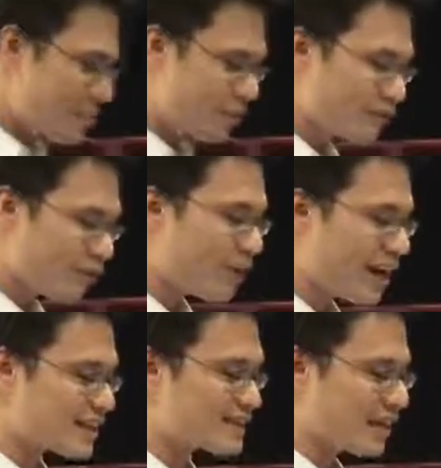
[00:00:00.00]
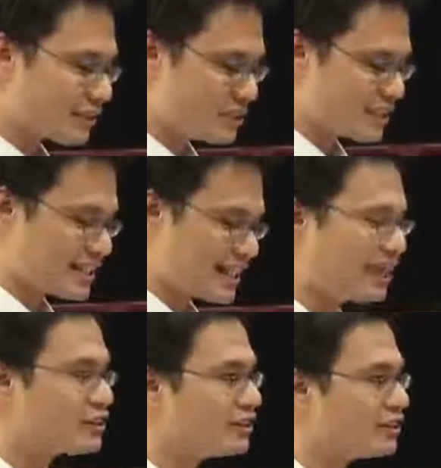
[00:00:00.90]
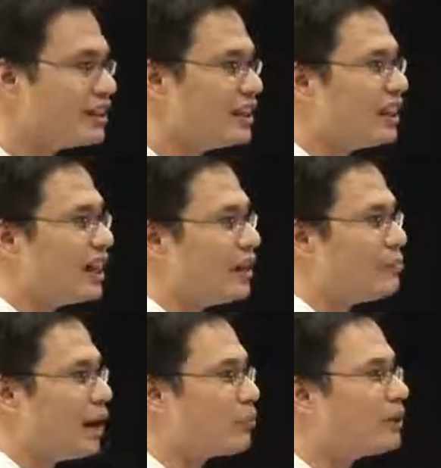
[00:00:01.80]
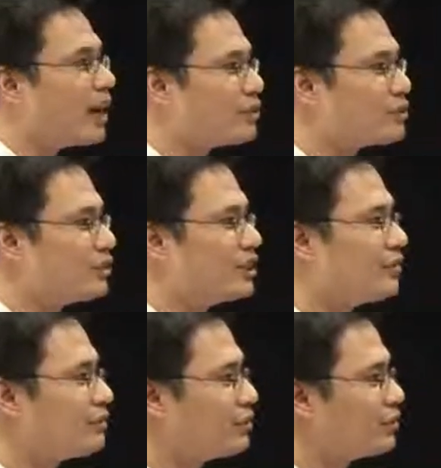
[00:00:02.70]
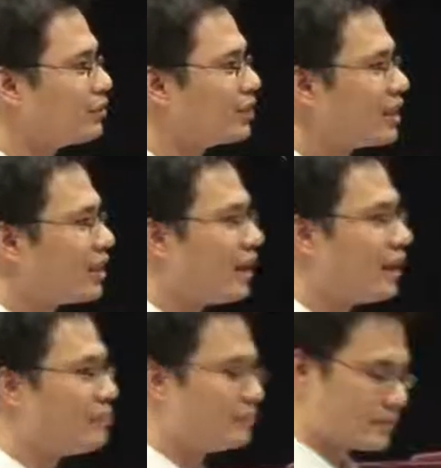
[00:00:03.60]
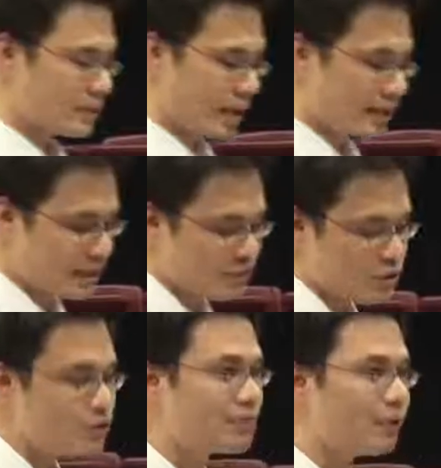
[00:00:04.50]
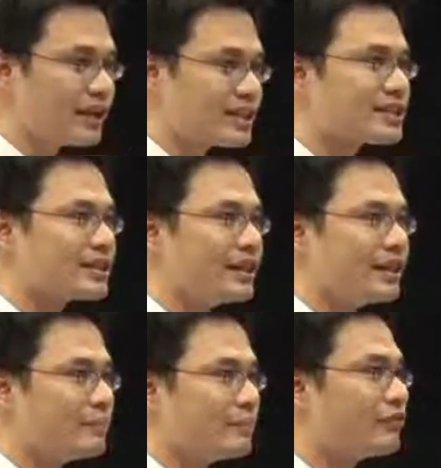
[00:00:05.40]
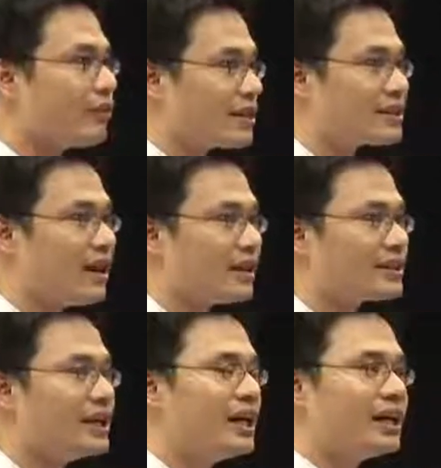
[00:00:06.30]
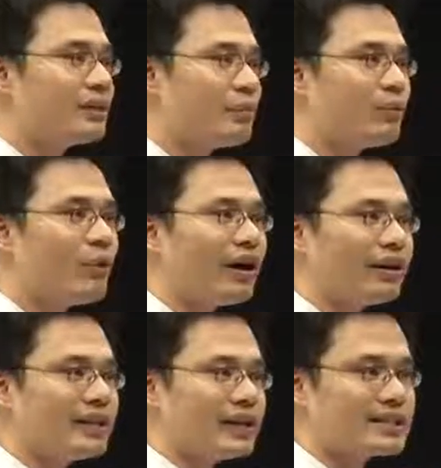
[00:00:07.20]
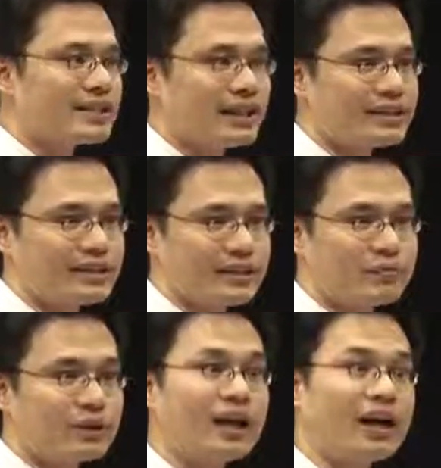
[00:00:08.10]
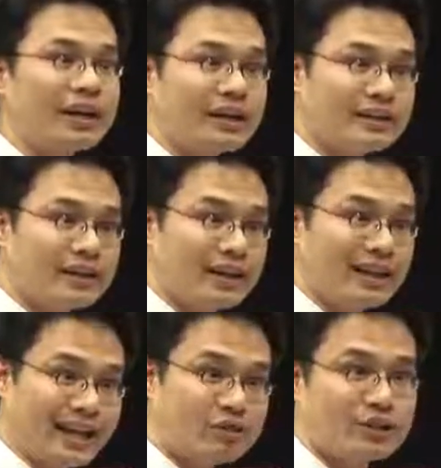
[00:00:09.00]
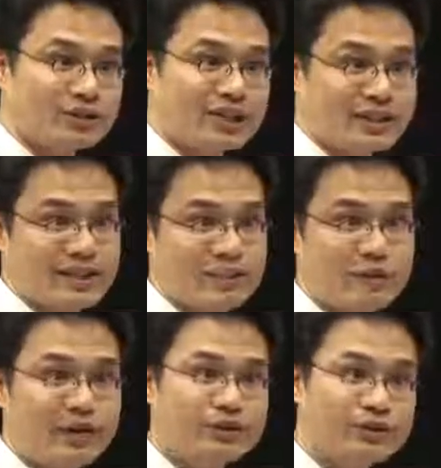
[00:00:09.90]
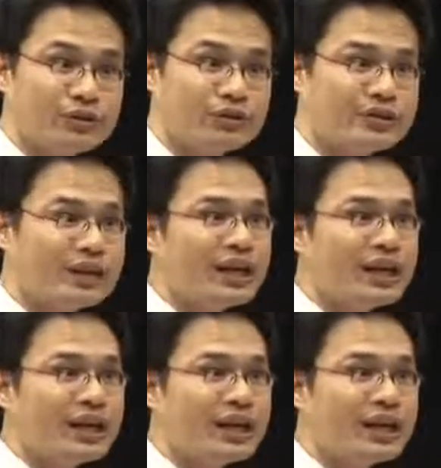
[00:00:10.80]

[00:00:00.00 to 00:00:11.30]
Before I start the presentation, I would like to give 2 points before I start. Number one is that regarding language that I'm going to use.